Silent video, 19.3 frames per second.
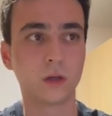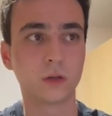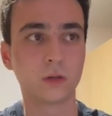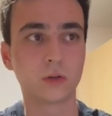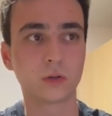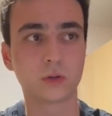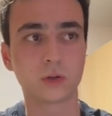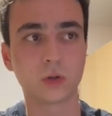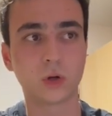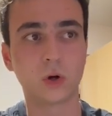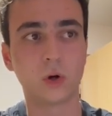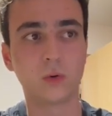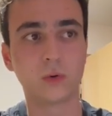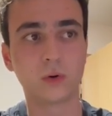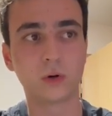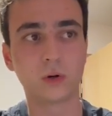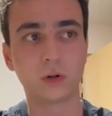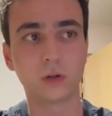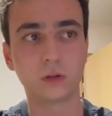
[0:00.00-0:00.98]
So
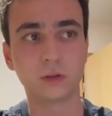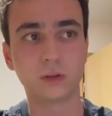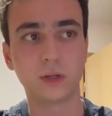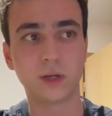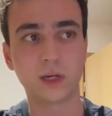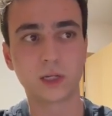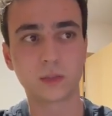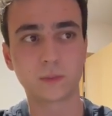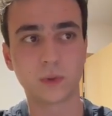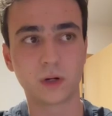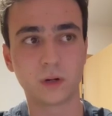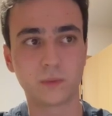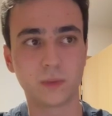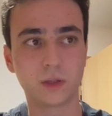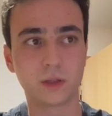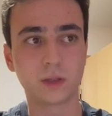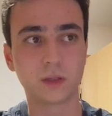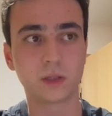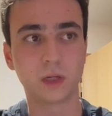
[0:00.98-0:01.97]
overall, the
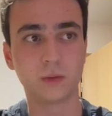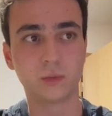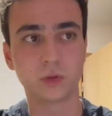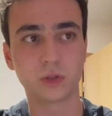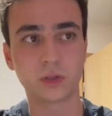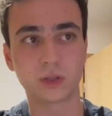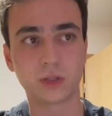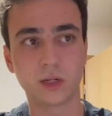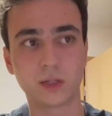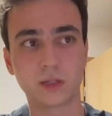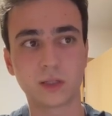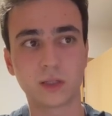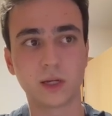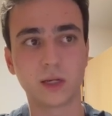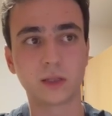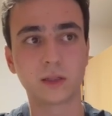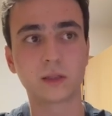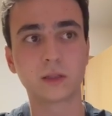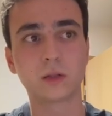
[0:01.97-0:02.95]
experiment demonstrates
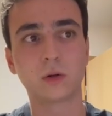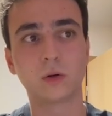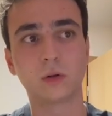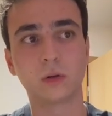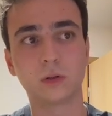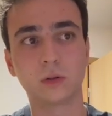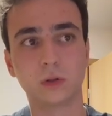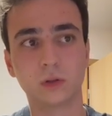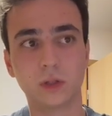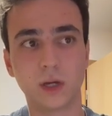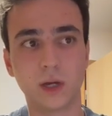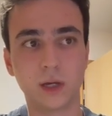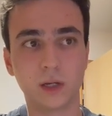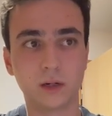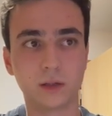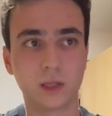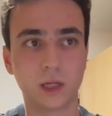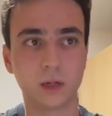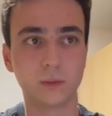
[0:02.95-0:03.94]
that although the
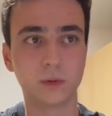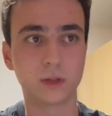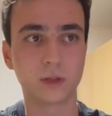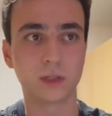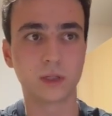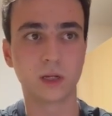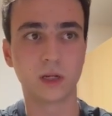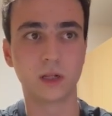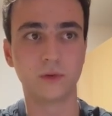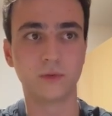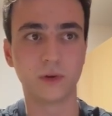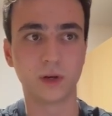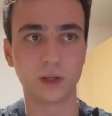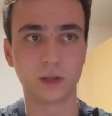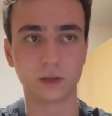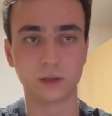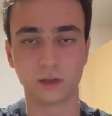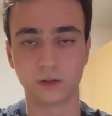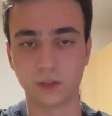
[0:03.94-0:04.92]
air table
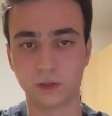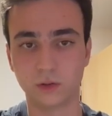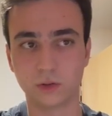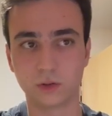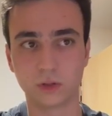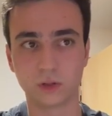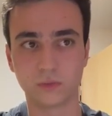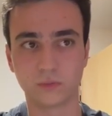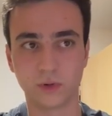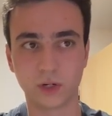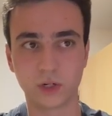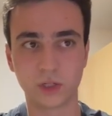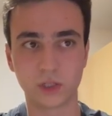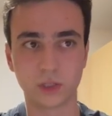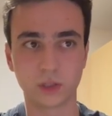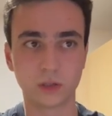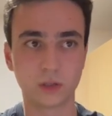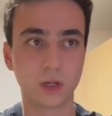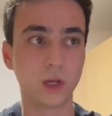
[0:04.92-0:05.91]
significantly reduces
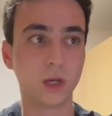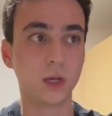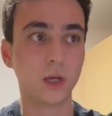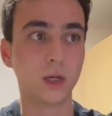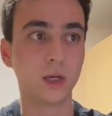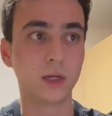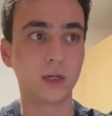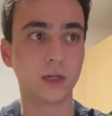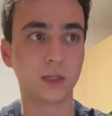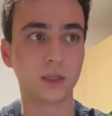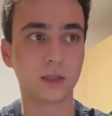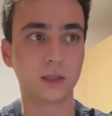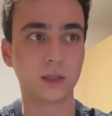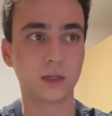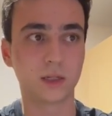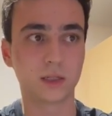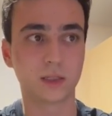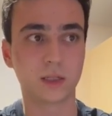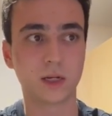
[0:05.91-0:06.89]
friction, it
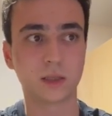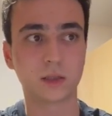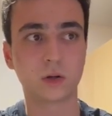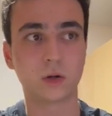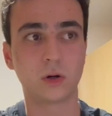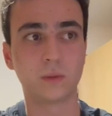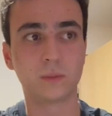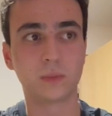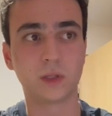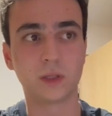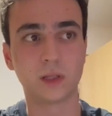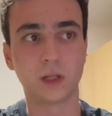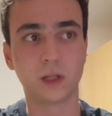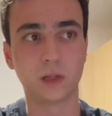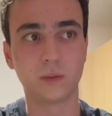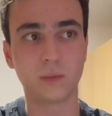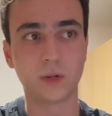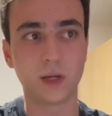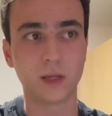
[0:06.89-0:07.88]
does not completely
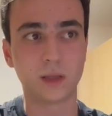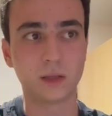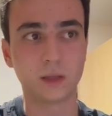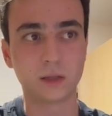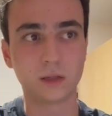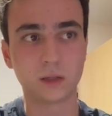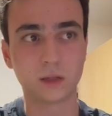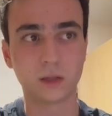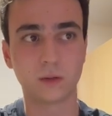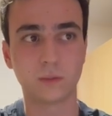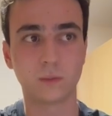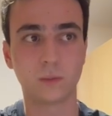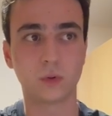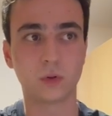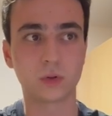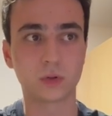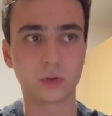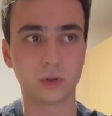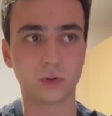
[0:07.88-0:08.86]
eliminate it.
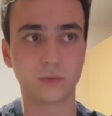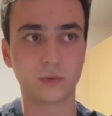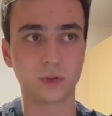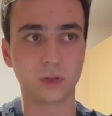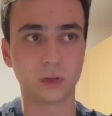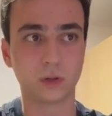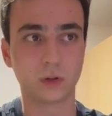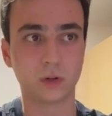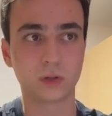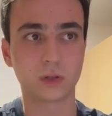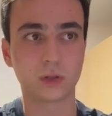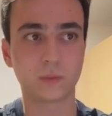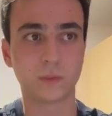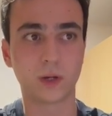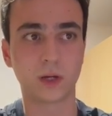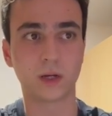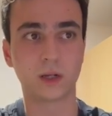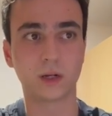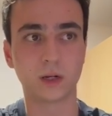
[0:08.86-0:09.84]
Most of the lost
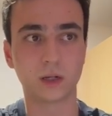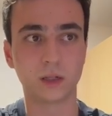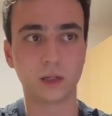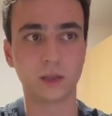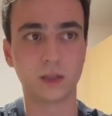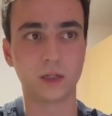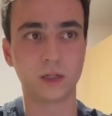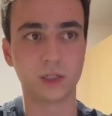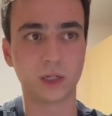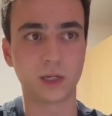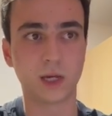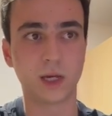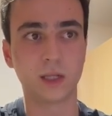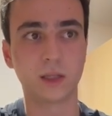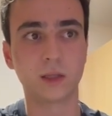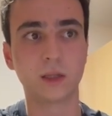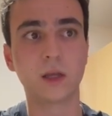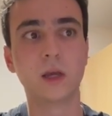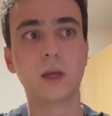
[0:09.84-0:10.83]
mechanical energy
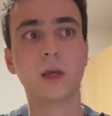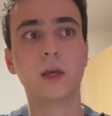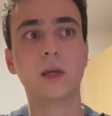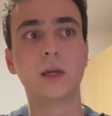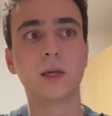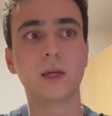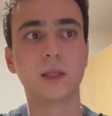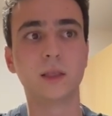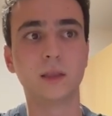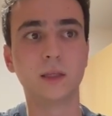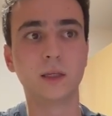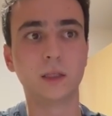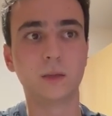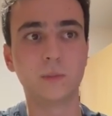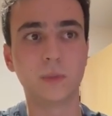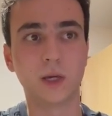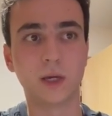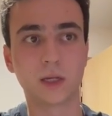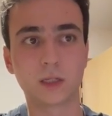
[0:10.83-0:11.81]
can indeed
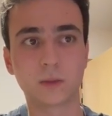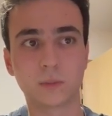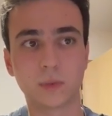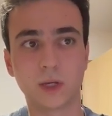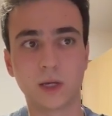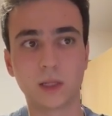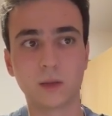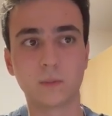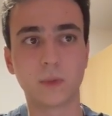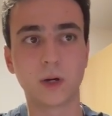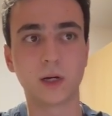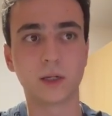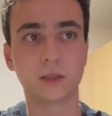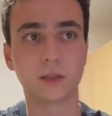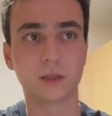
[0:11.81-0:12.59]
be explained by the